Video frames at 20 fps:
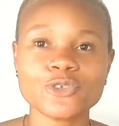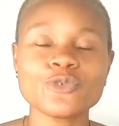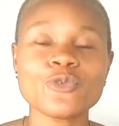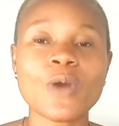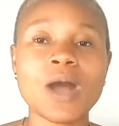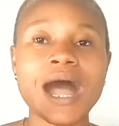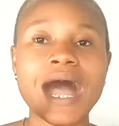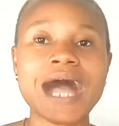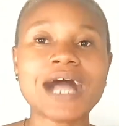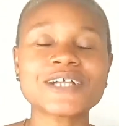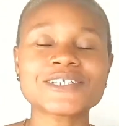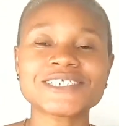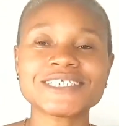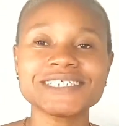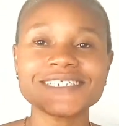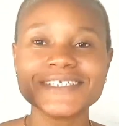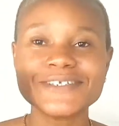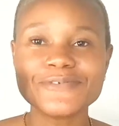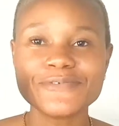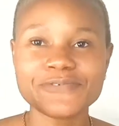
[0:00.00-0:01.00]
you are
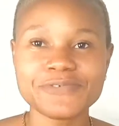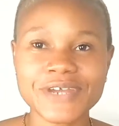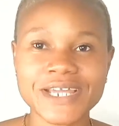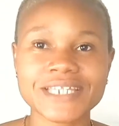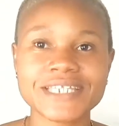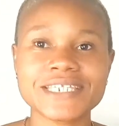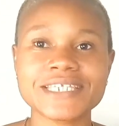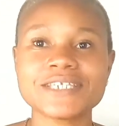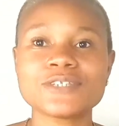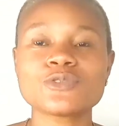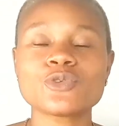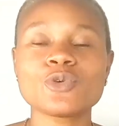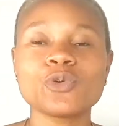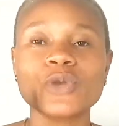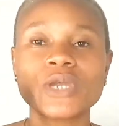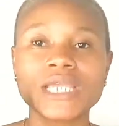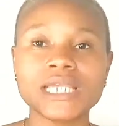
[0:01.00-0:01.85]
actually ready to